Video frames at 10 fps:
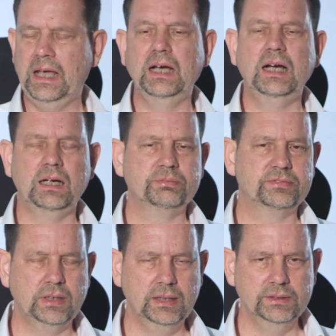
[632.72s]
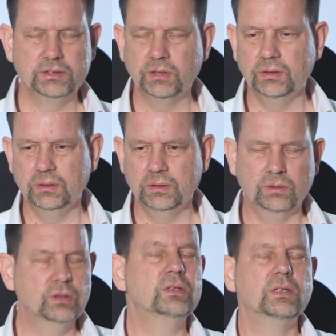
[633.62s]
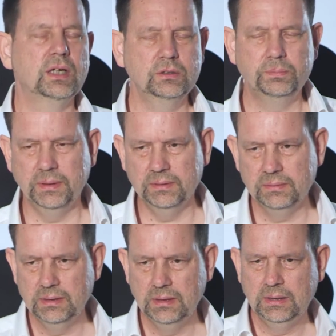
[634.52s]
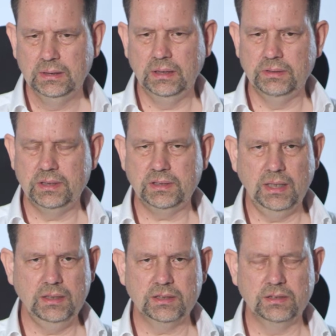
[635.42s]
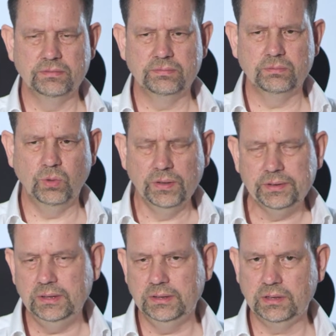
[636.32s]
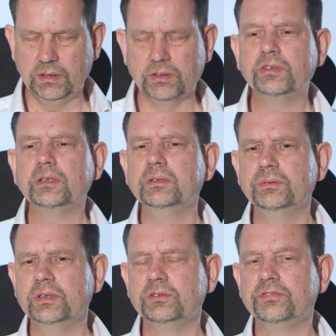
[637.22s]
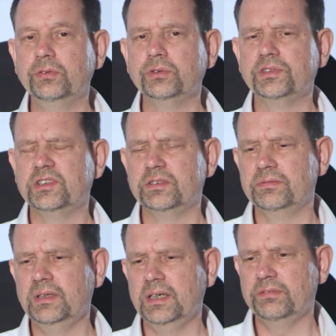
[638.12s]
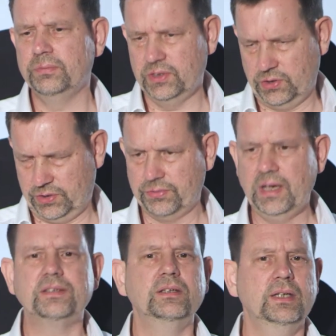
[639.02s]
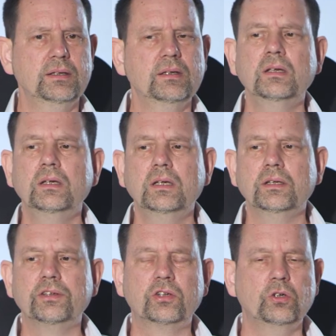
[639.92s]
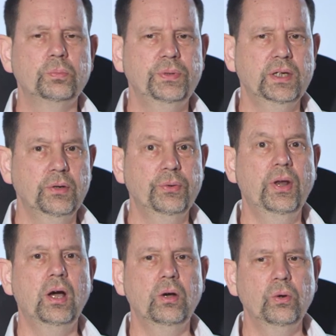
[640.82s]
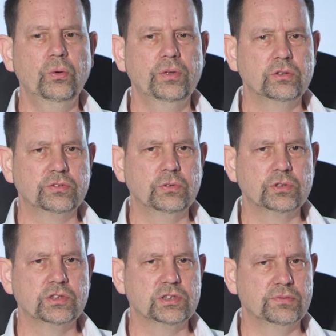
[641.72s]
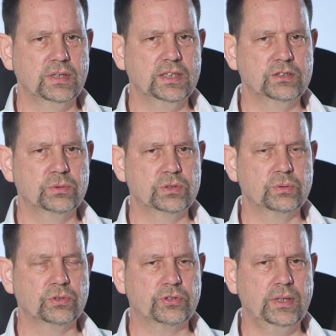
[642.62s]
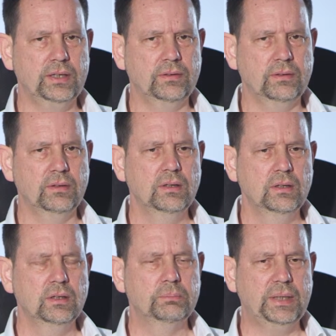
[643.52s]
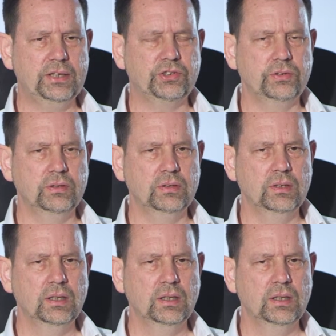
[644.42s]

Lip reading: upfront or open. There is a sense of wanting to control those forces of life which threaten it. And Scorpio know those forces of life which will threaten passion,